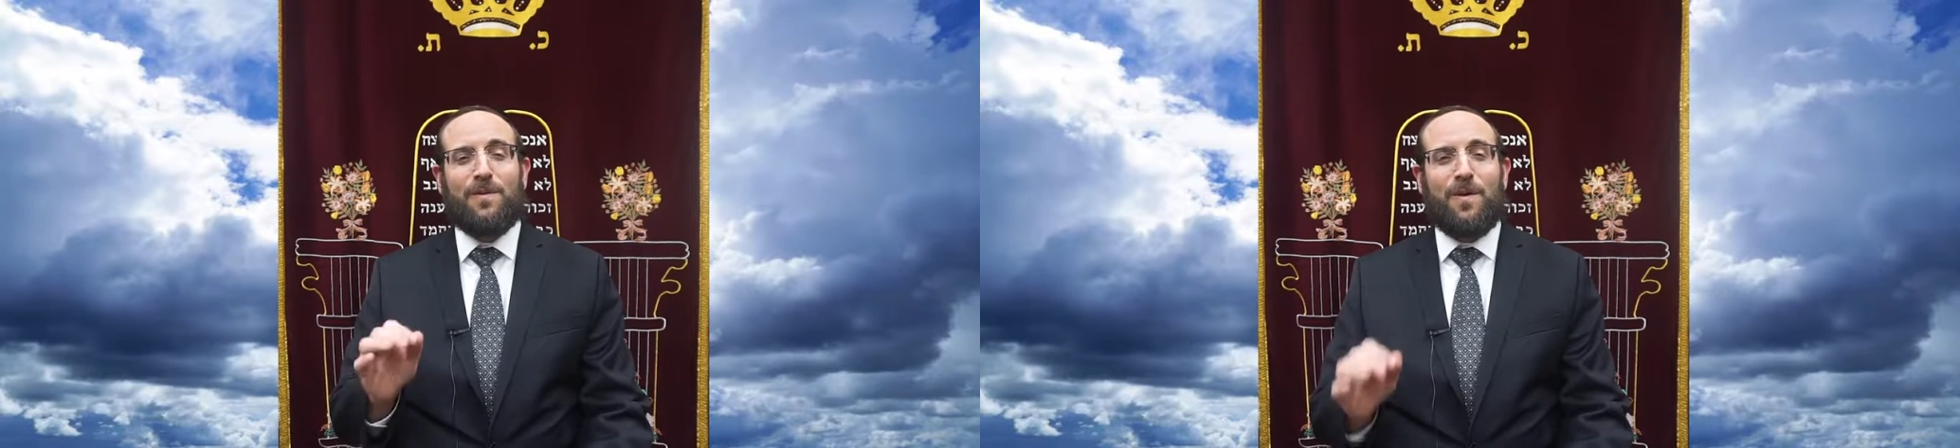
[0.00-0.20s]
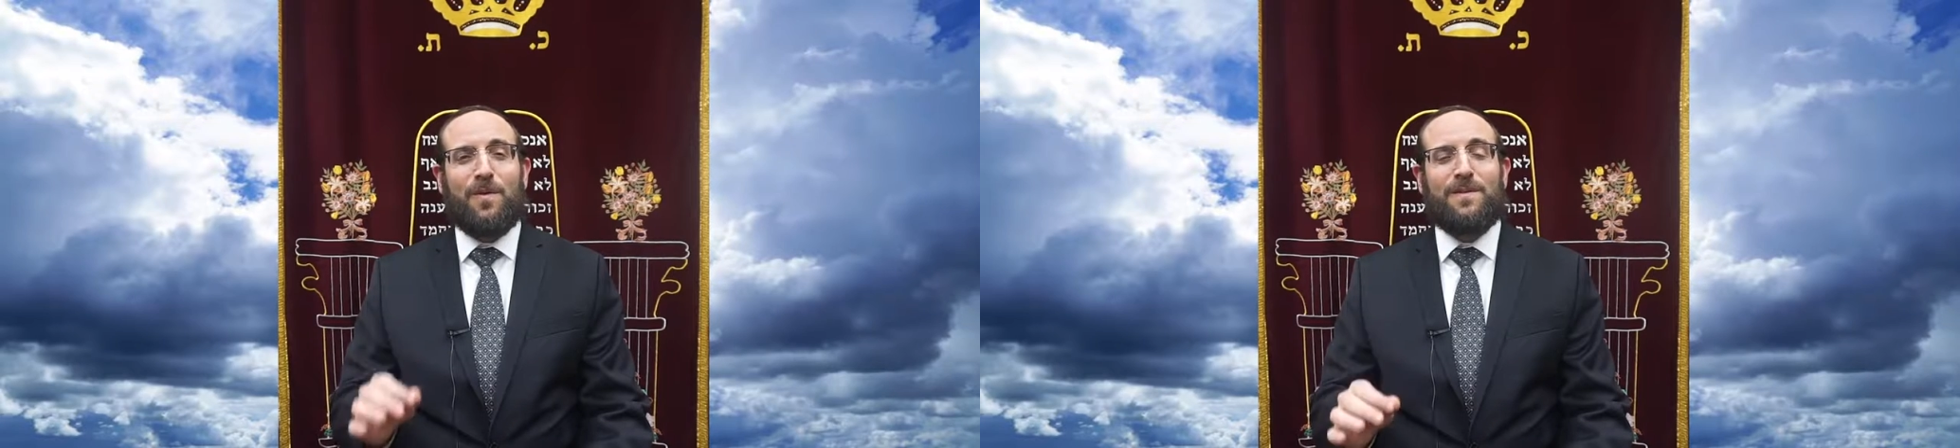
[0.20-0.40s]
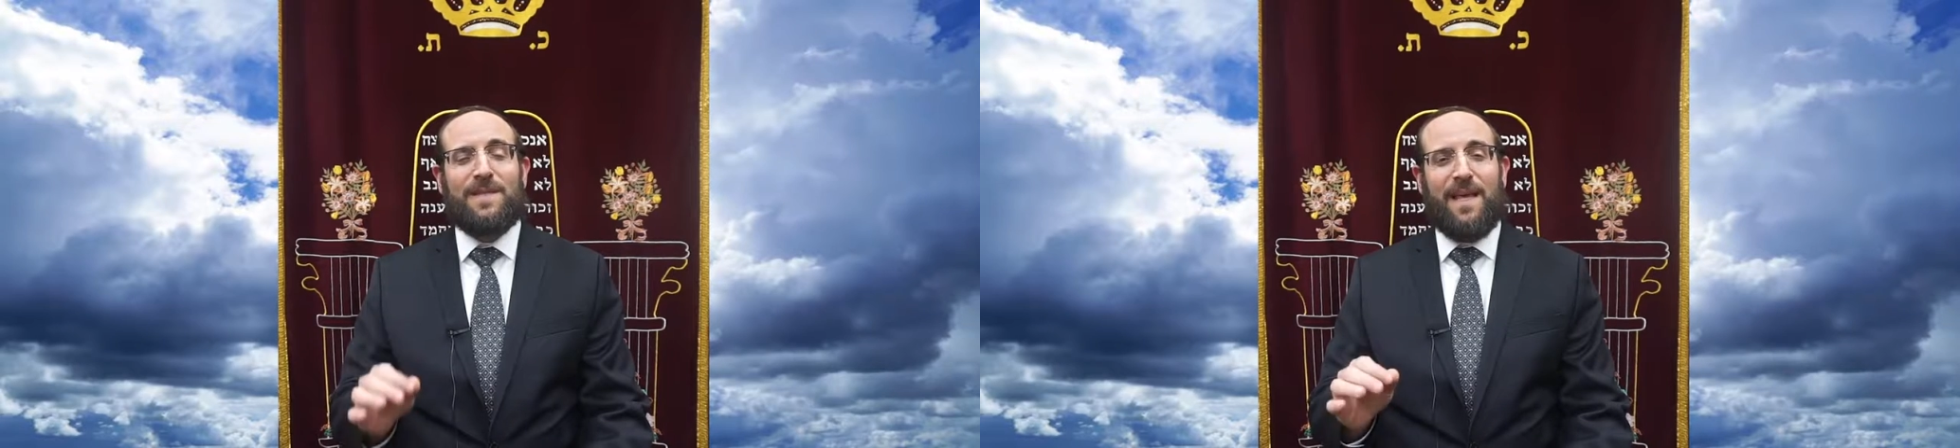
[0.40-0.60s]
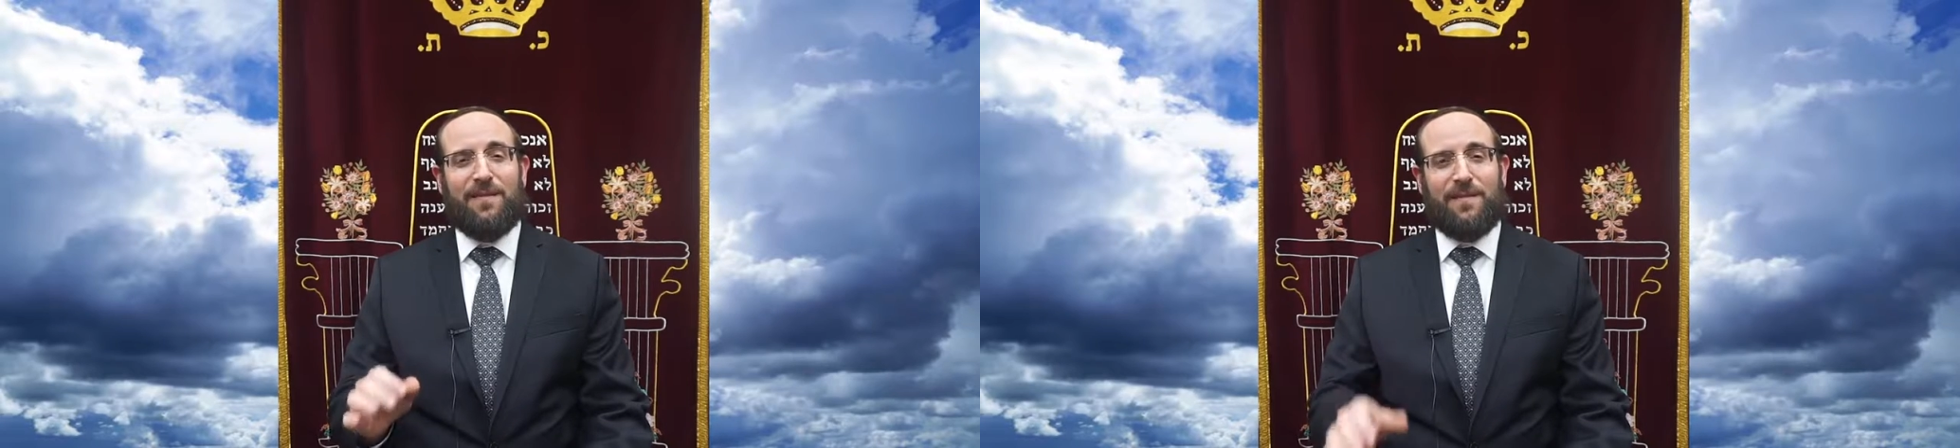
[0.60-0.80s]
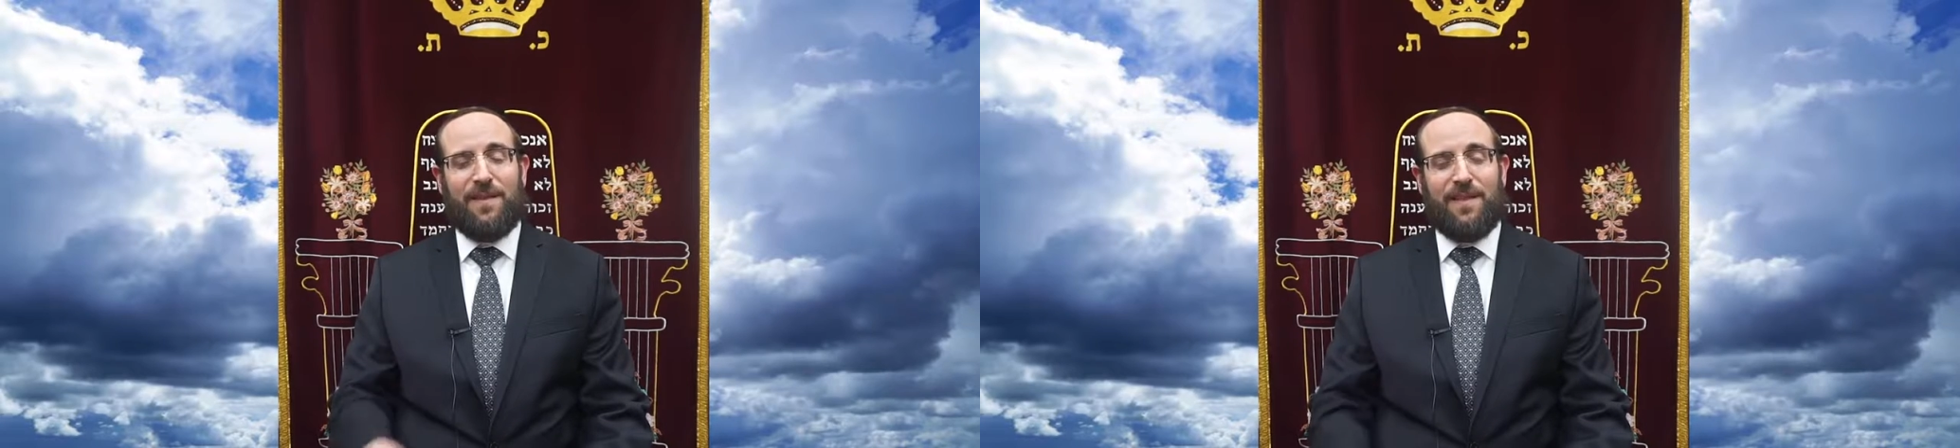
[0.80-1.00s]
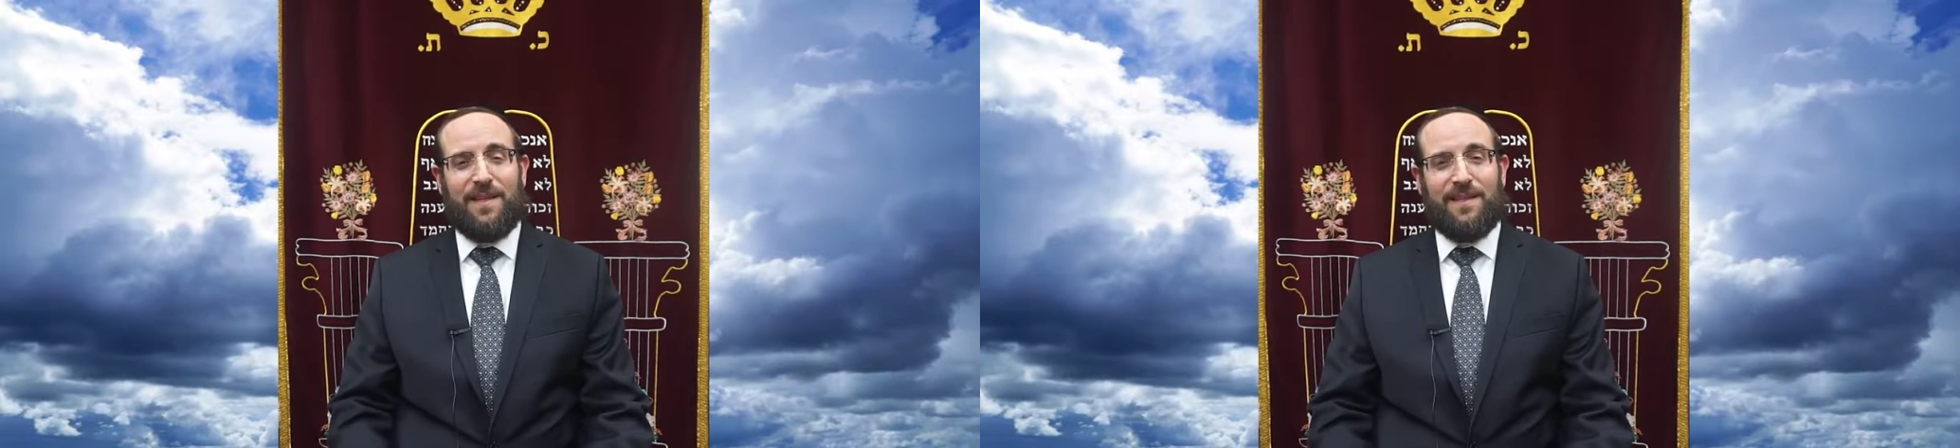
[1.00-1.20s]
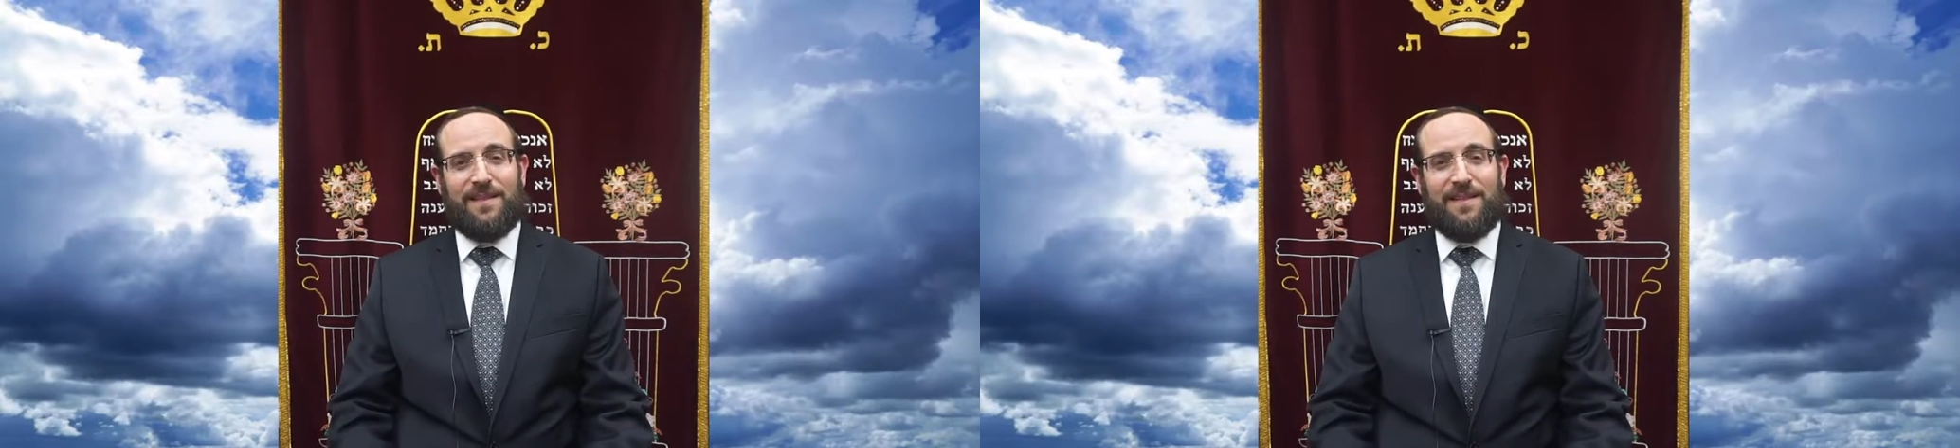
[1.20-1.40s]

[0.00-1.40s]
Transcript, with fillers: knows everything.